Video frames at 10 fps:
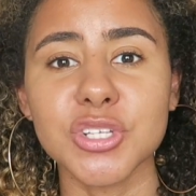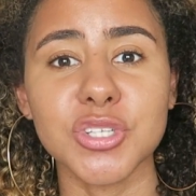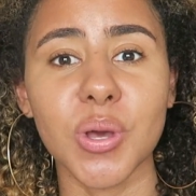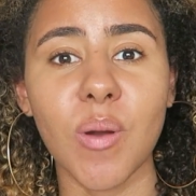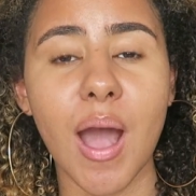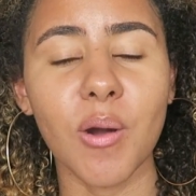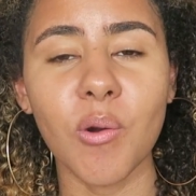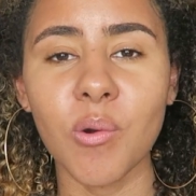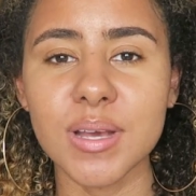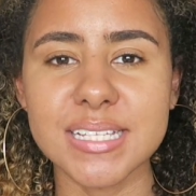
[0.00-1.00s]
So I'll
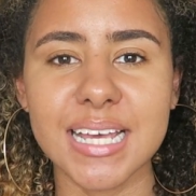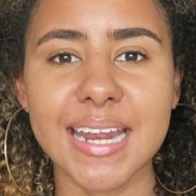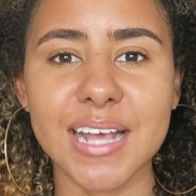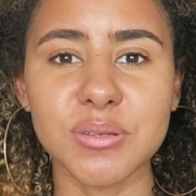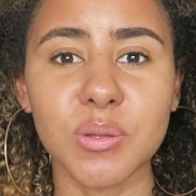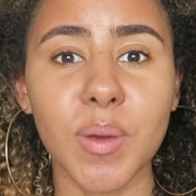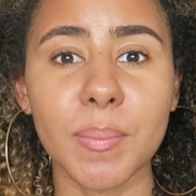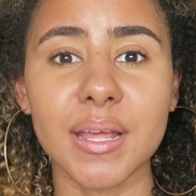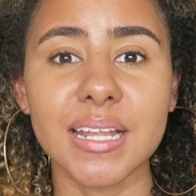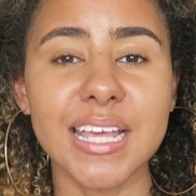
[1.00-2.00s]
always connect with
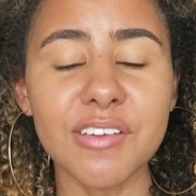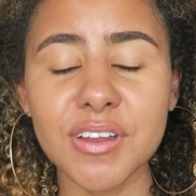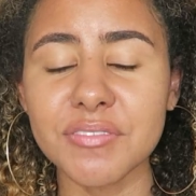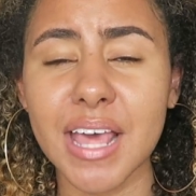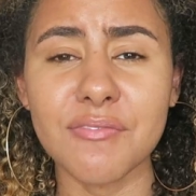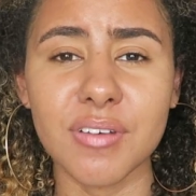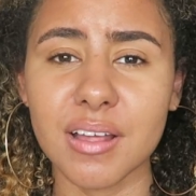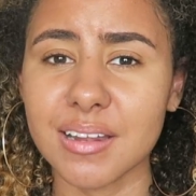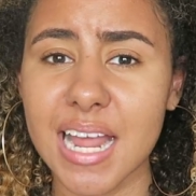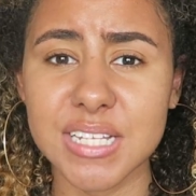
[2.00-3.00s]
women, even if they have
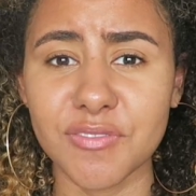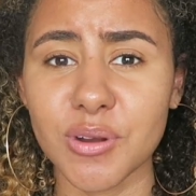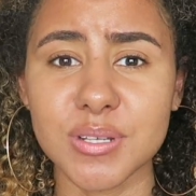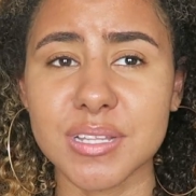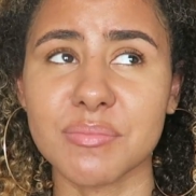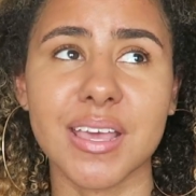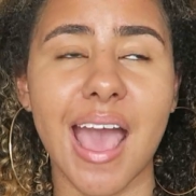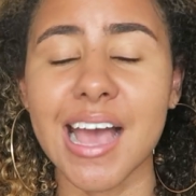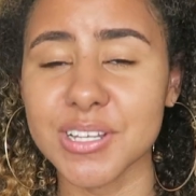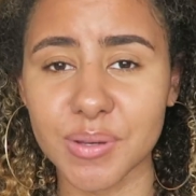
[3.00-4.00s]
less followers than
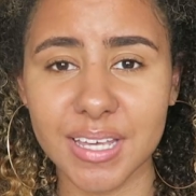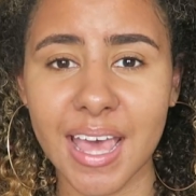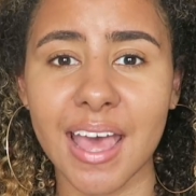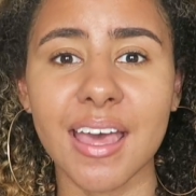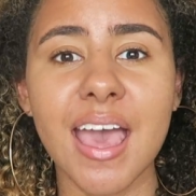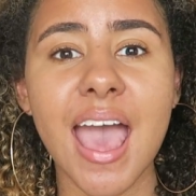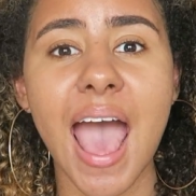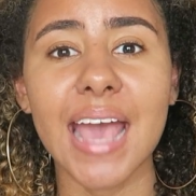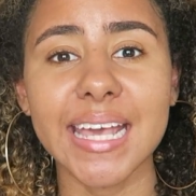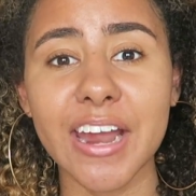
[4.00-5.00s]
me. I don't care.
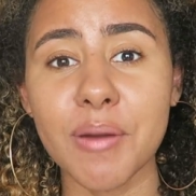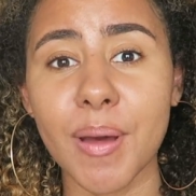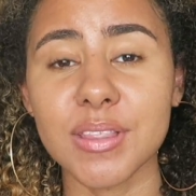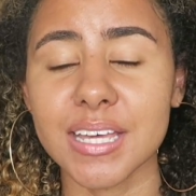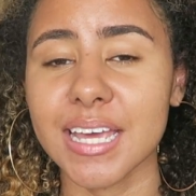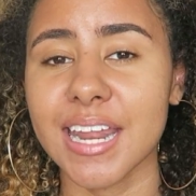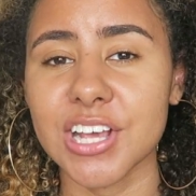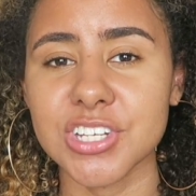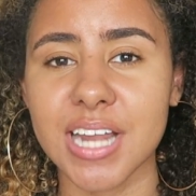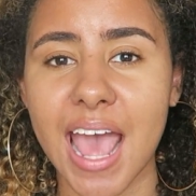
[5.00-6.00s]
I care about the
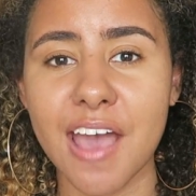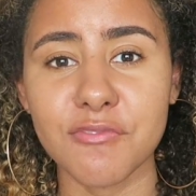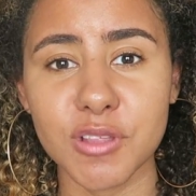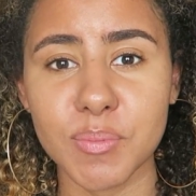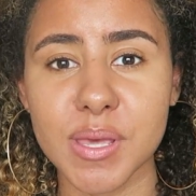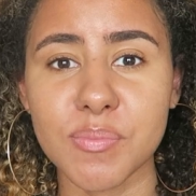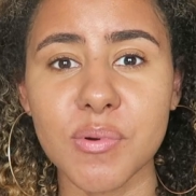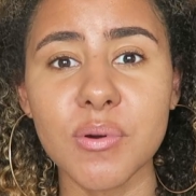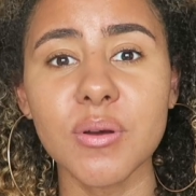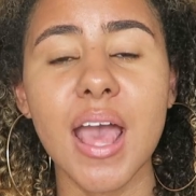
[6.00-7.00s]
connection I have with
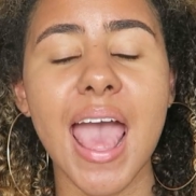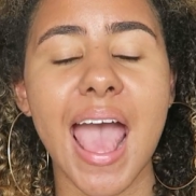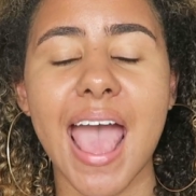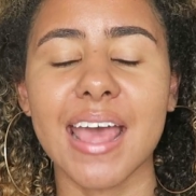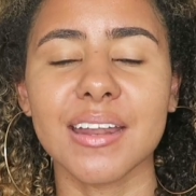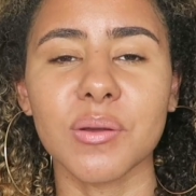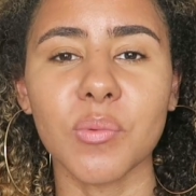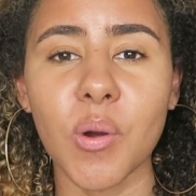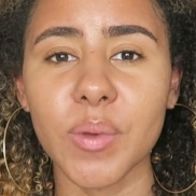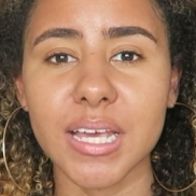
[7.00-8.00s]
people, and
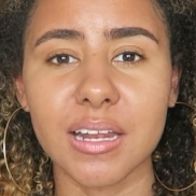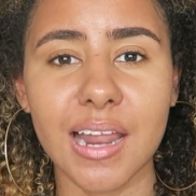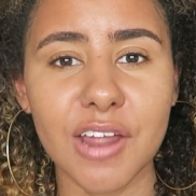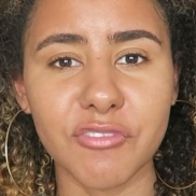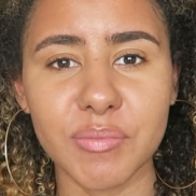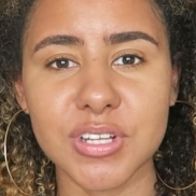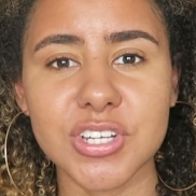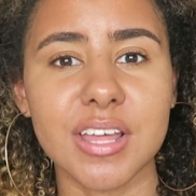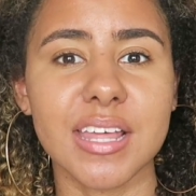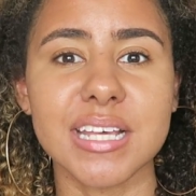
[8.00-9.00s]
what we can learn from
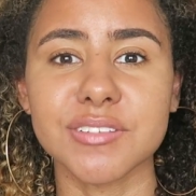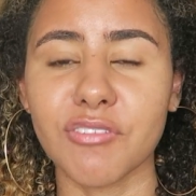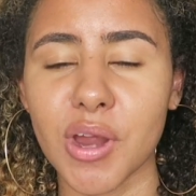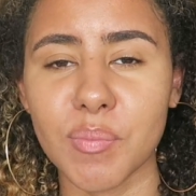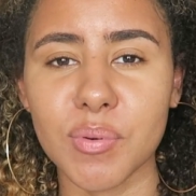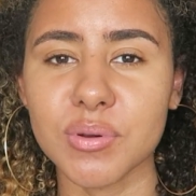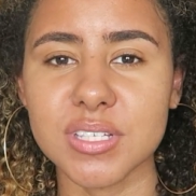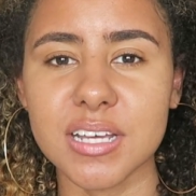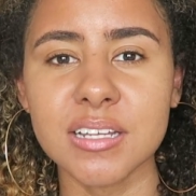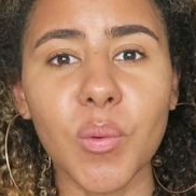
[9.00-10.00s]
each other is very
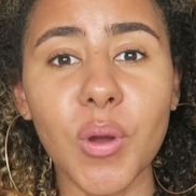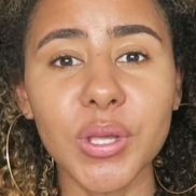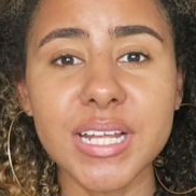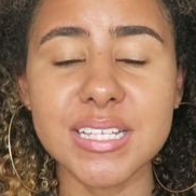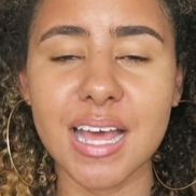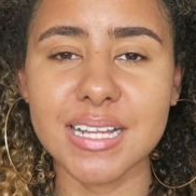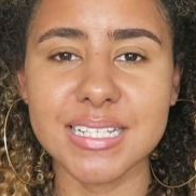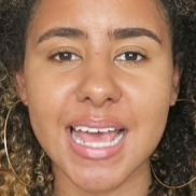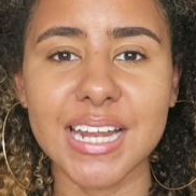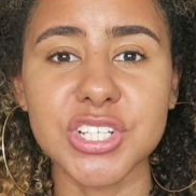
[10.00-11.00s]
important. What you need to
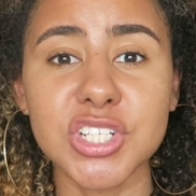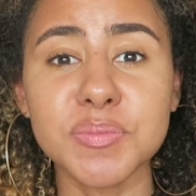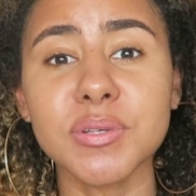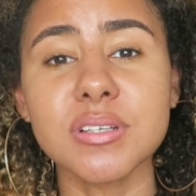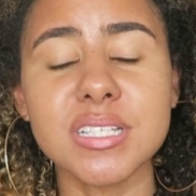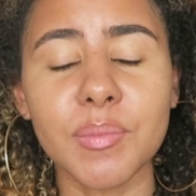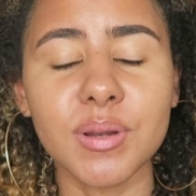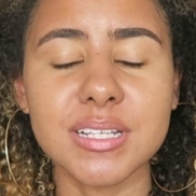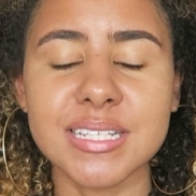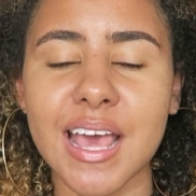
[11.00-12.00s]
understand is just because
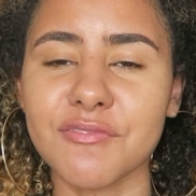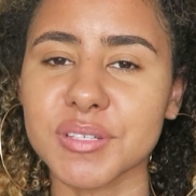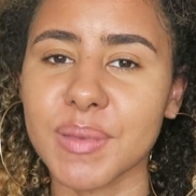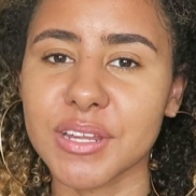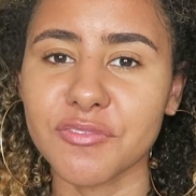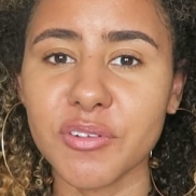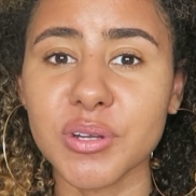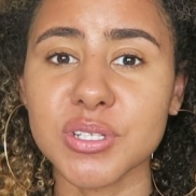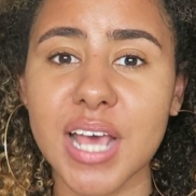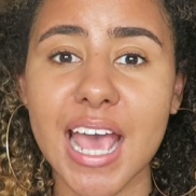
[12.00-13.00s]
someone doesn't have as many
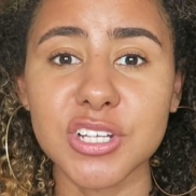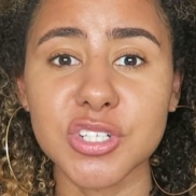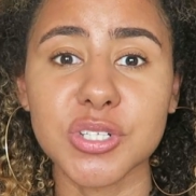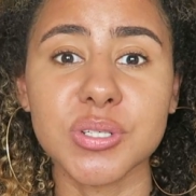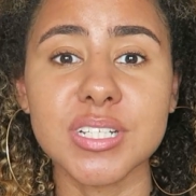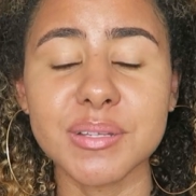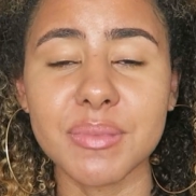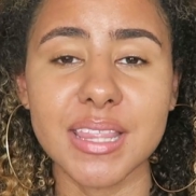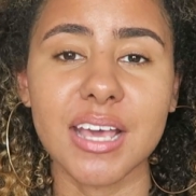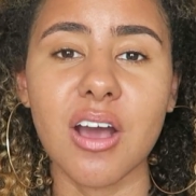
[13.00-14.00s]
followers as you
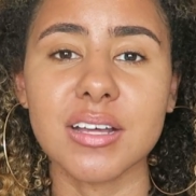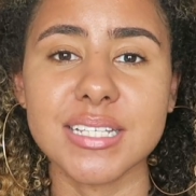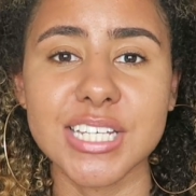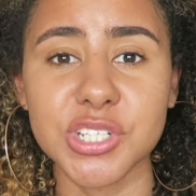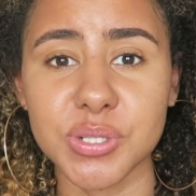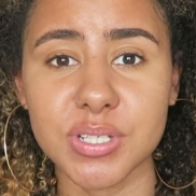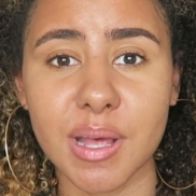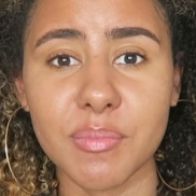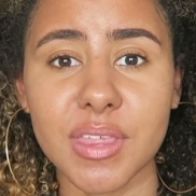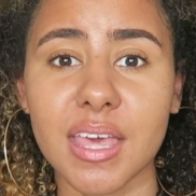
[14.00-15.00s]
doesn't mean they can't teach you
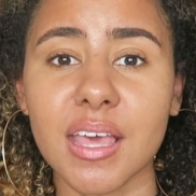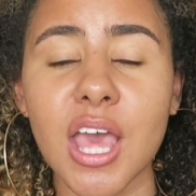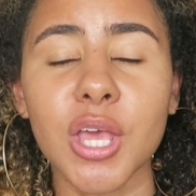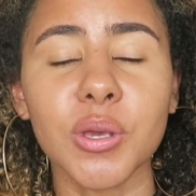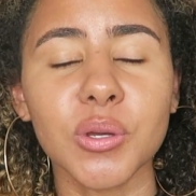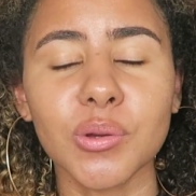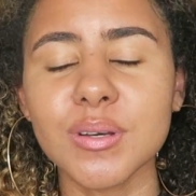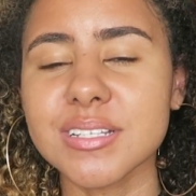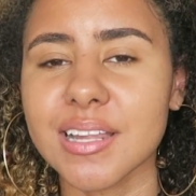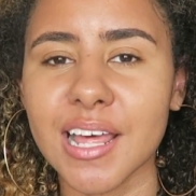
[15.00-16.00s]
something. You can
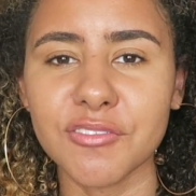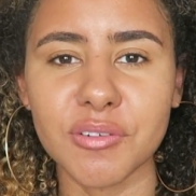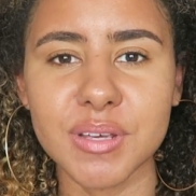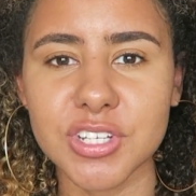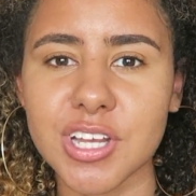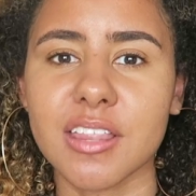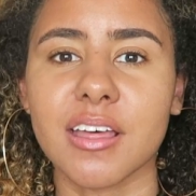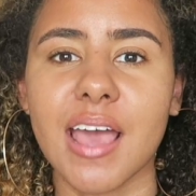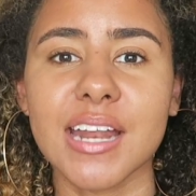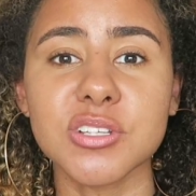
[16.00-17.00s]
always learn from each
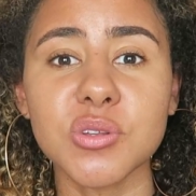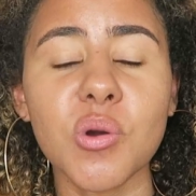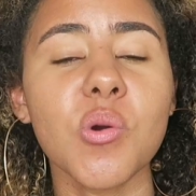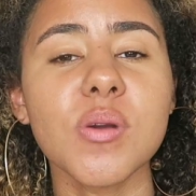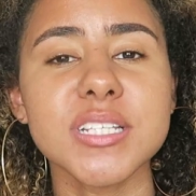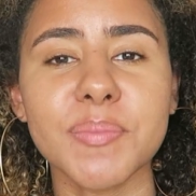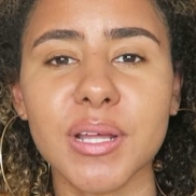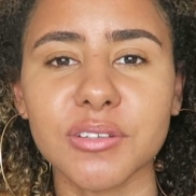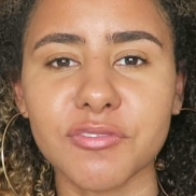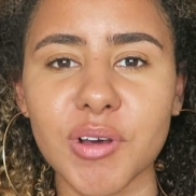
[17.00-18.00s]
other, and it's not always
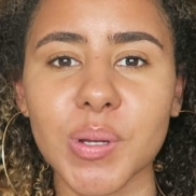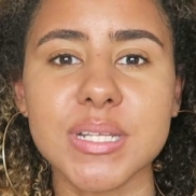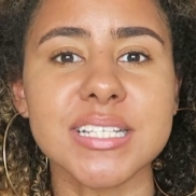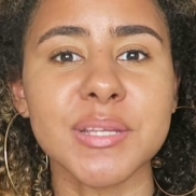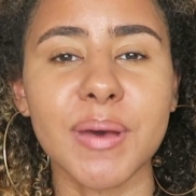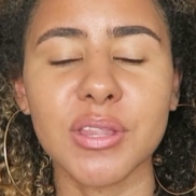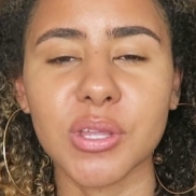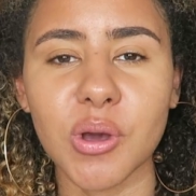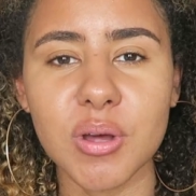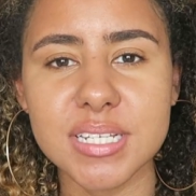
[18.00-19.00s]
about the followers, it's about
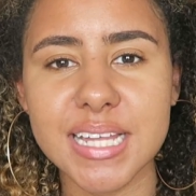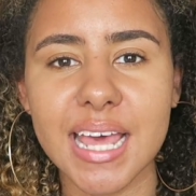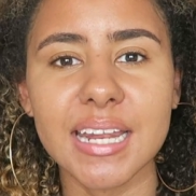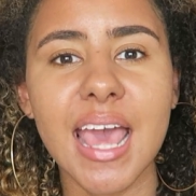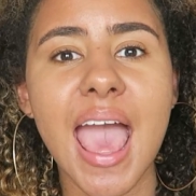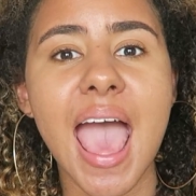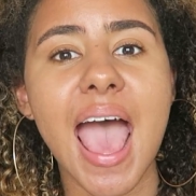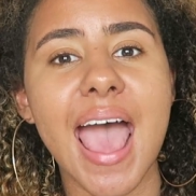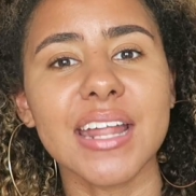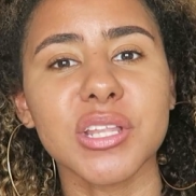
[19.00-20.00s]
the content
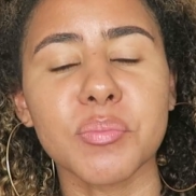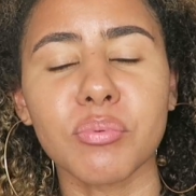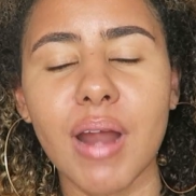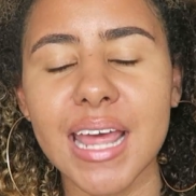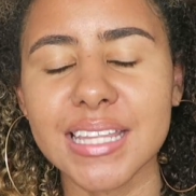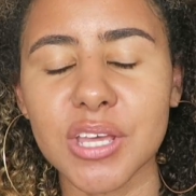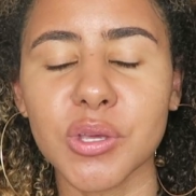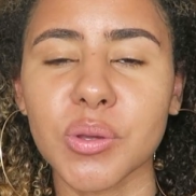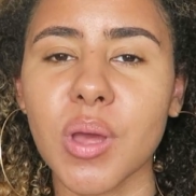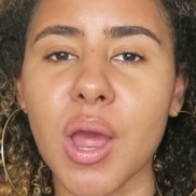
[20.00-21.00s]
and the brand that
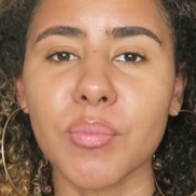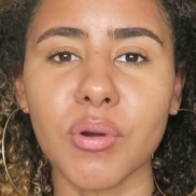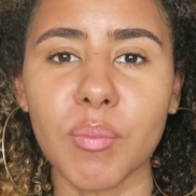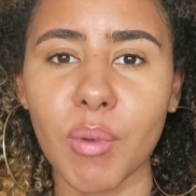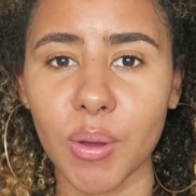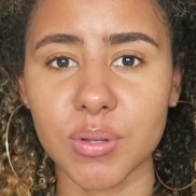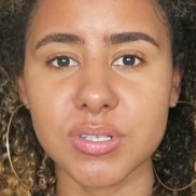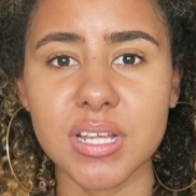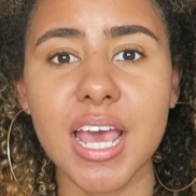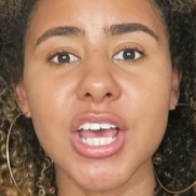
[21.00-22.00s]
you
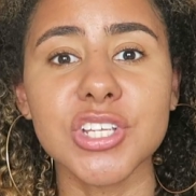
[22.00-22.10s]
promote.